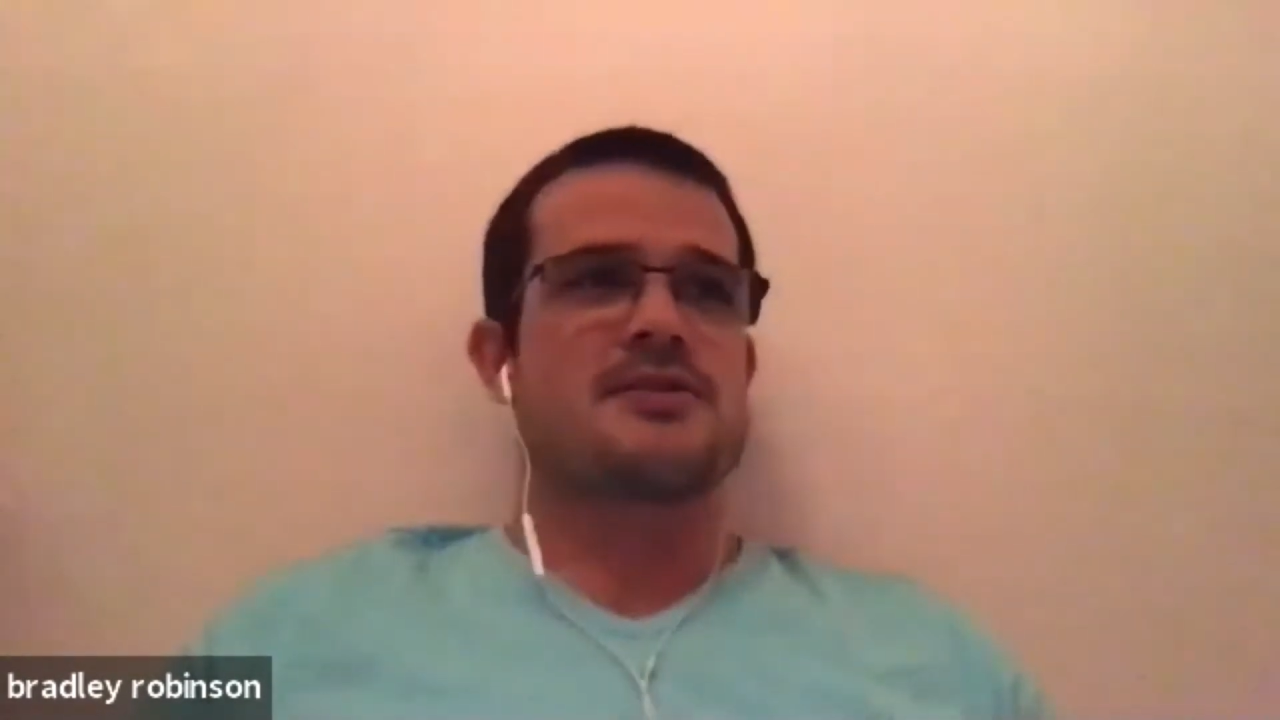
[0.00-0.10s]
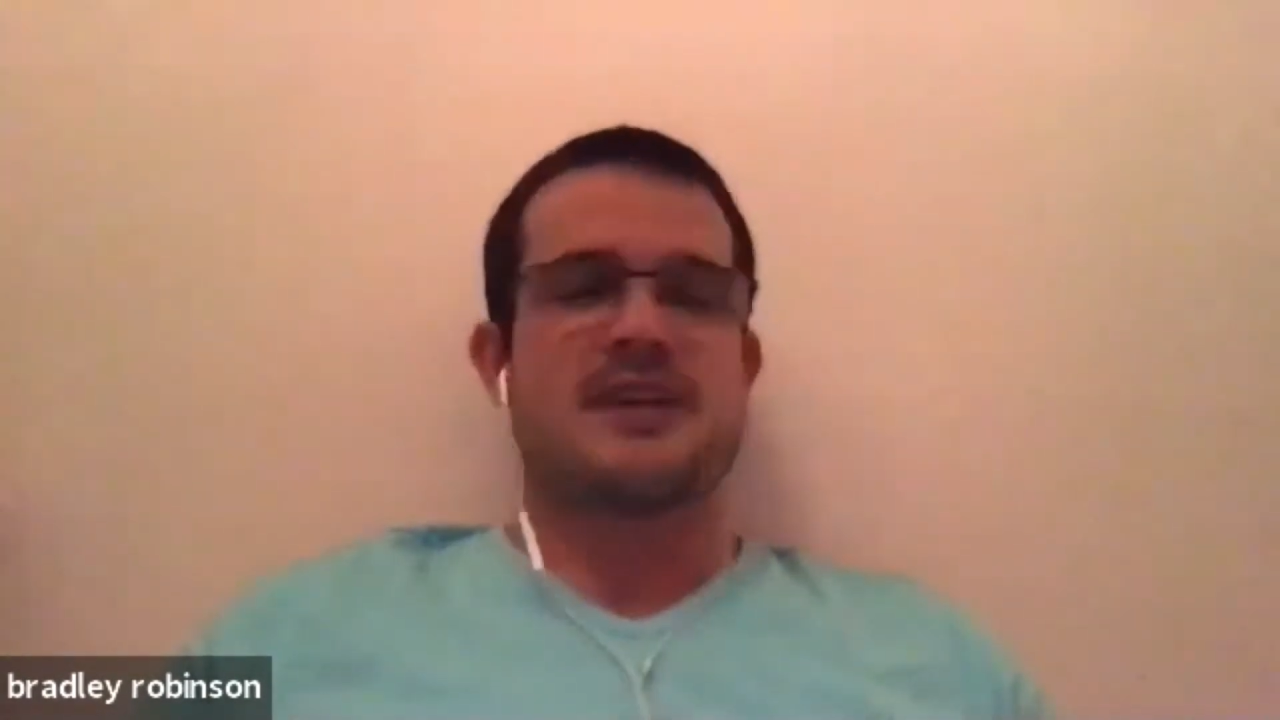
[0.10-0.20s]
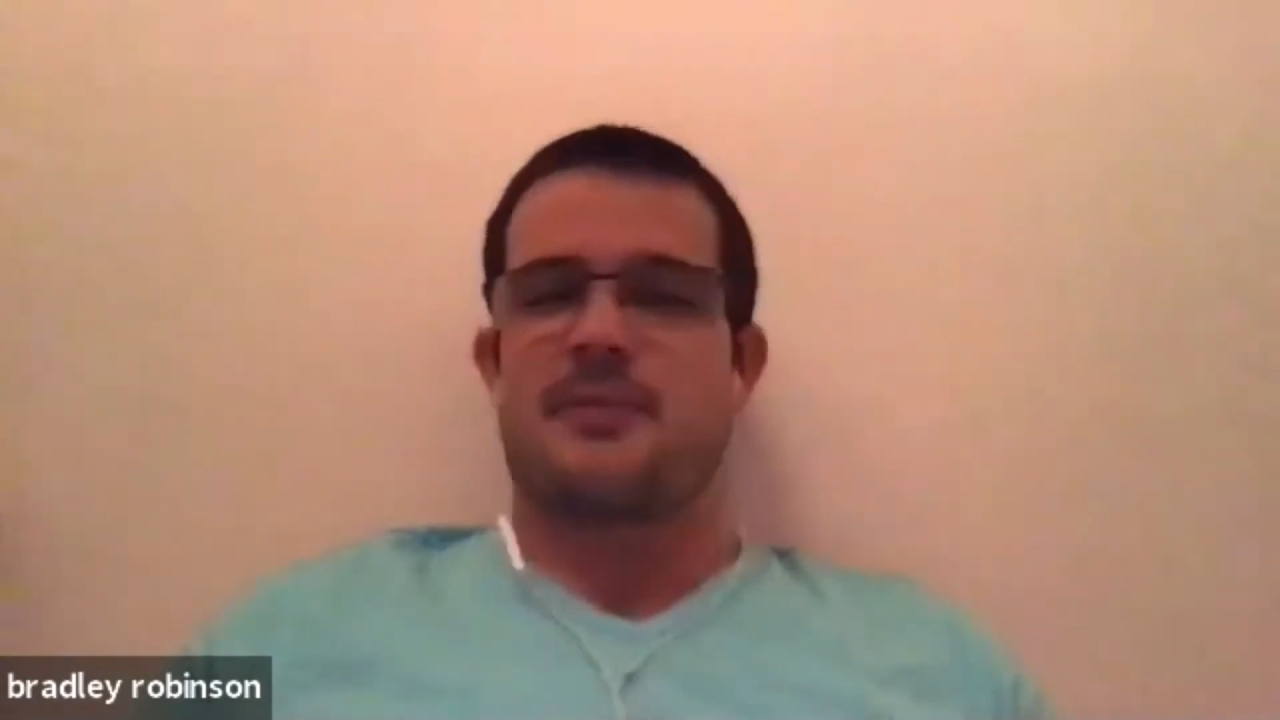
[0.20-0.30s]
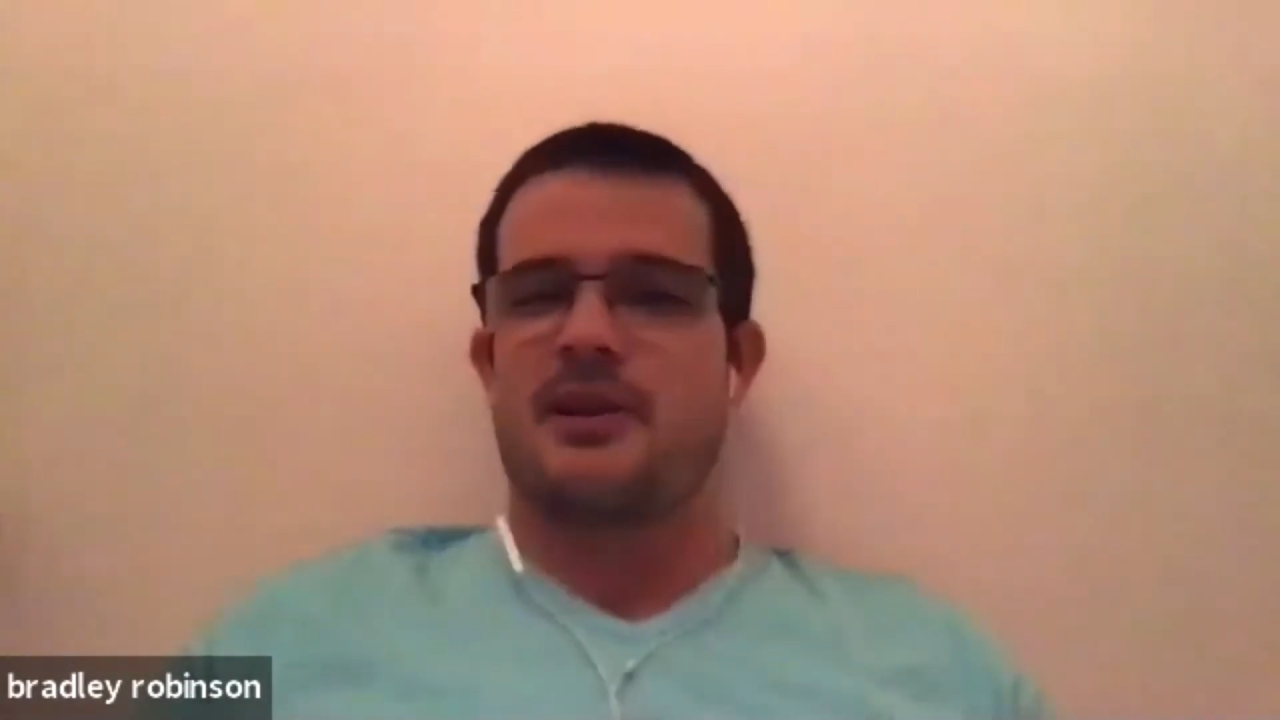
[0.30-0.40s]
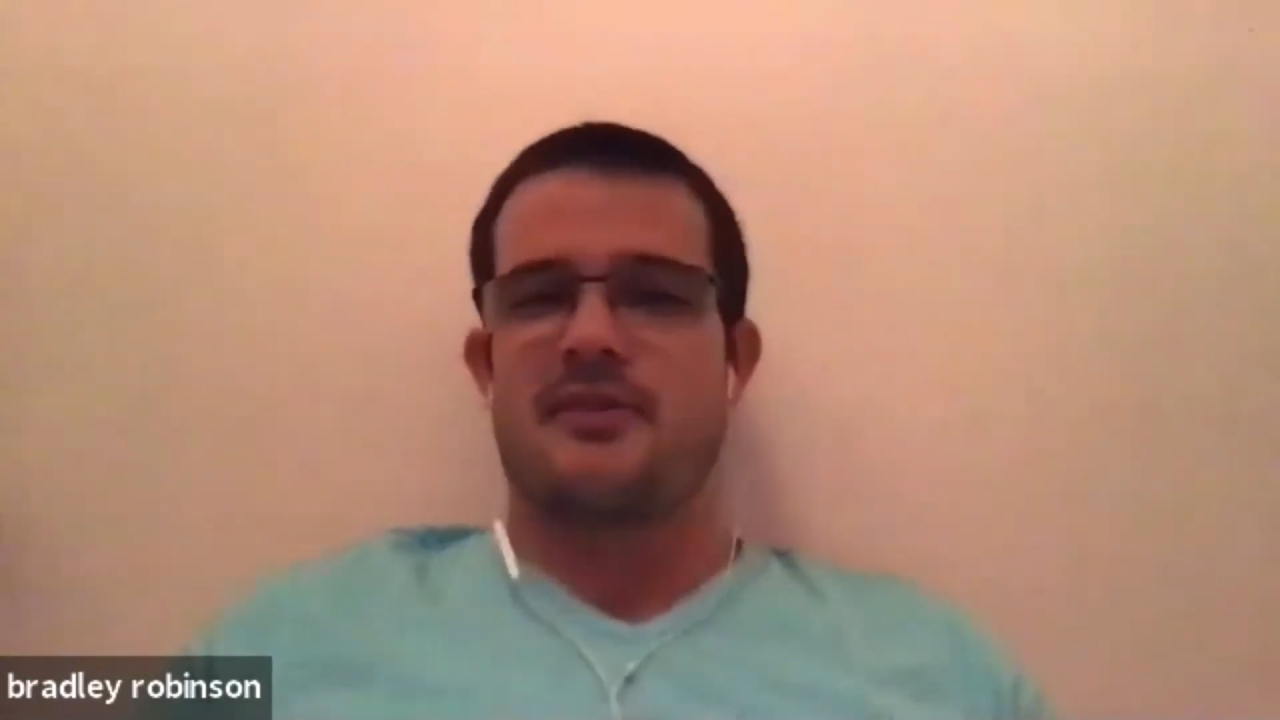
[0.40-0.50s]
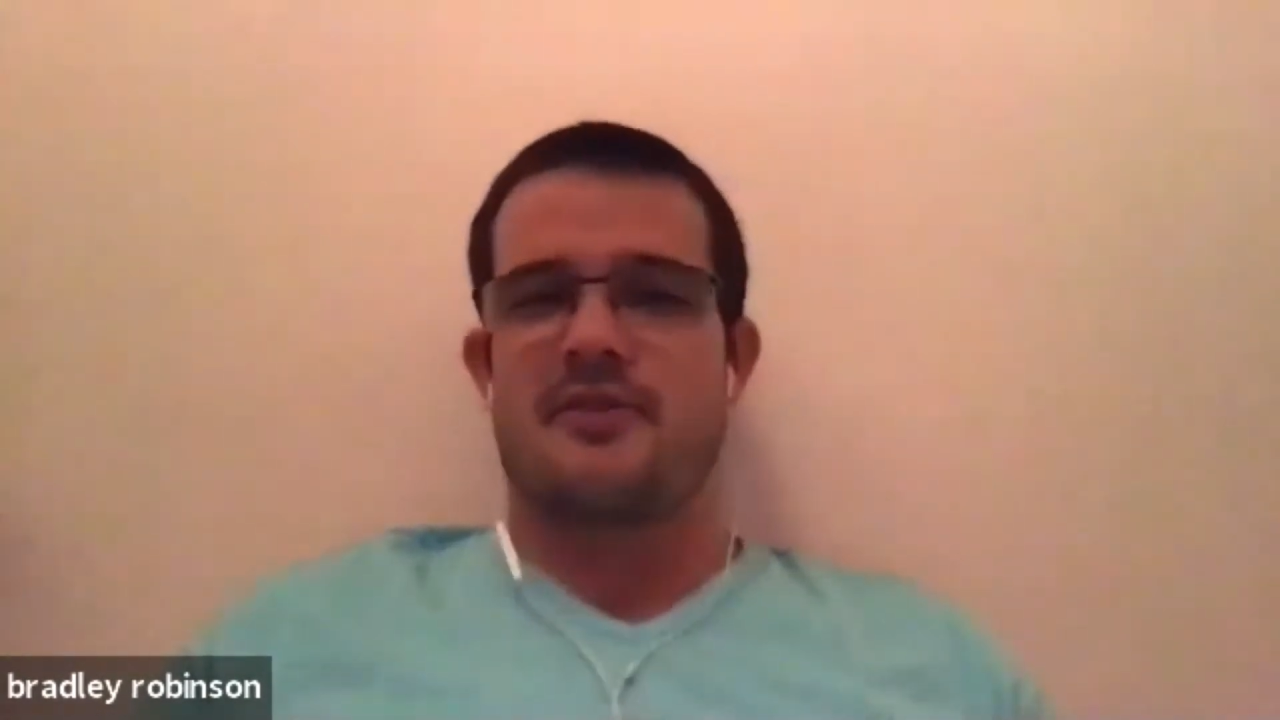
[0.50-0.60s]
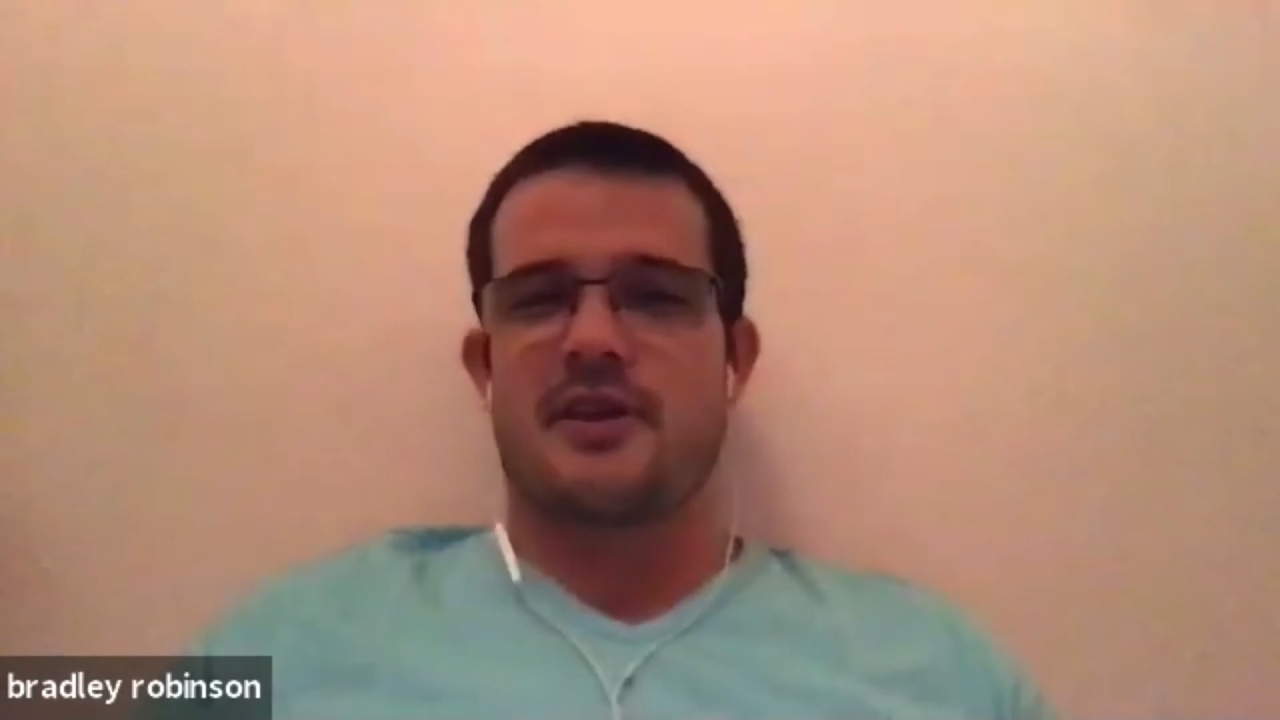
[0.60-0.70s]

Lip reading: been living